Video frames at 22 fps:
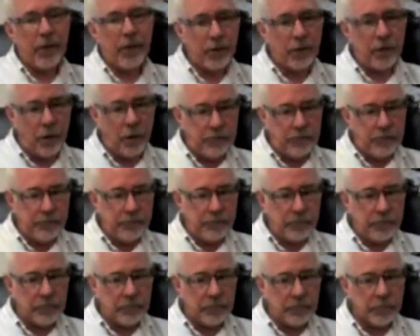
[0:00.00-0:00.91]
So
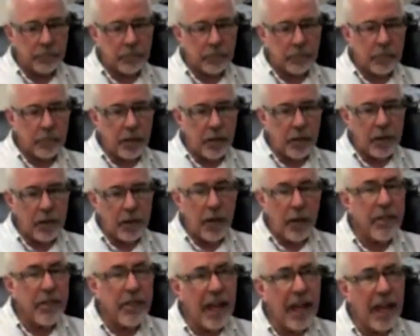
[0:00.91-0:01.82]

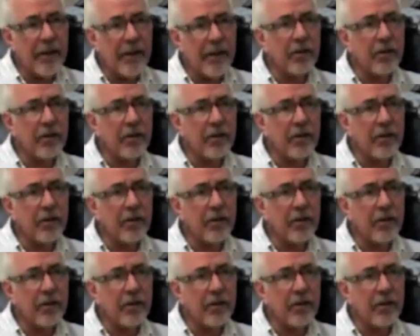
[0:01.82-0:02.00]
that's